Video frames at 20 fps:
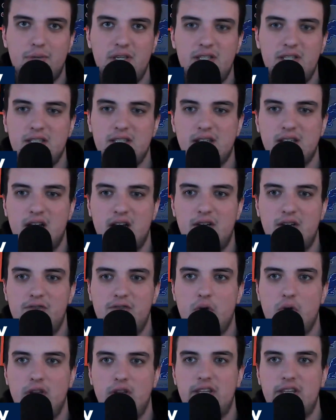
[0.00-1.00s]
Peace and love.
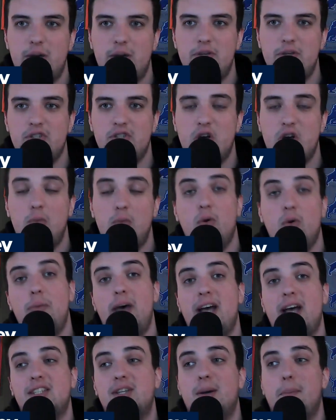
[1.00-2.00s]
Going to therapy's dope. We're
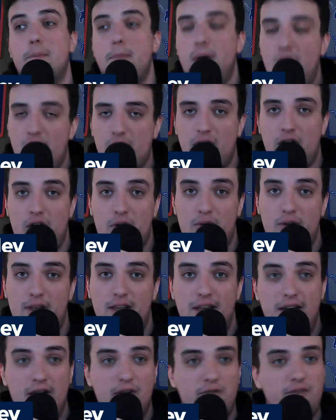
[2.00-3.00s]
back tomorrow,
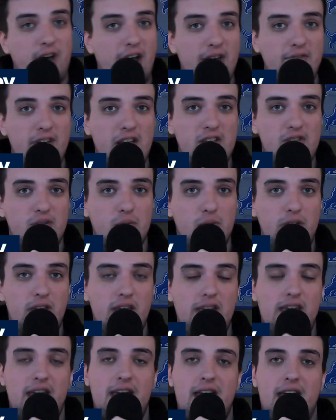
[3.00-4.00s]
5 days a
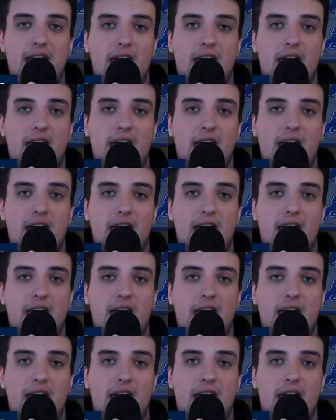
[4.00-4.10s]
week.